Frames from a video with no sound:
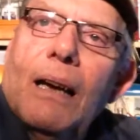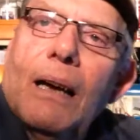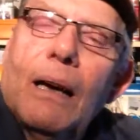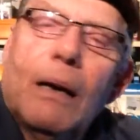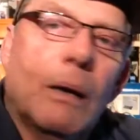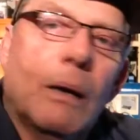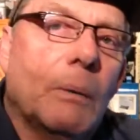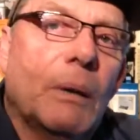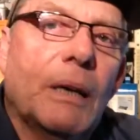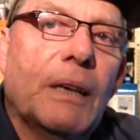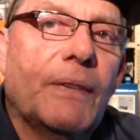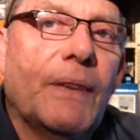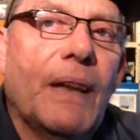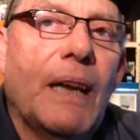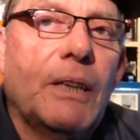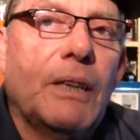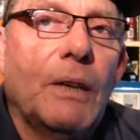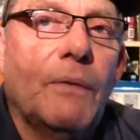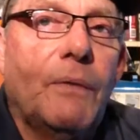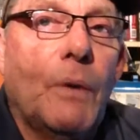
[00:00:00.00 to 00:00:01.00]
Well, I want to
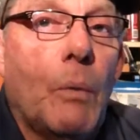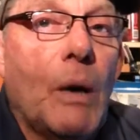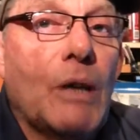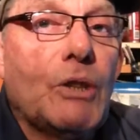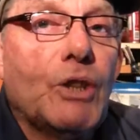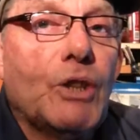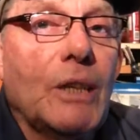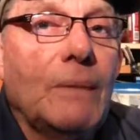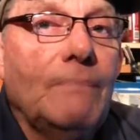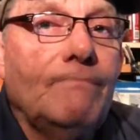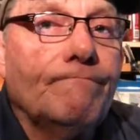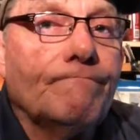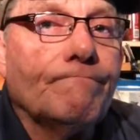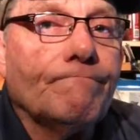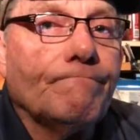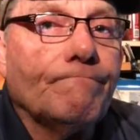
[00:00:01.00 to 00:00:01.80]
thank you for watching.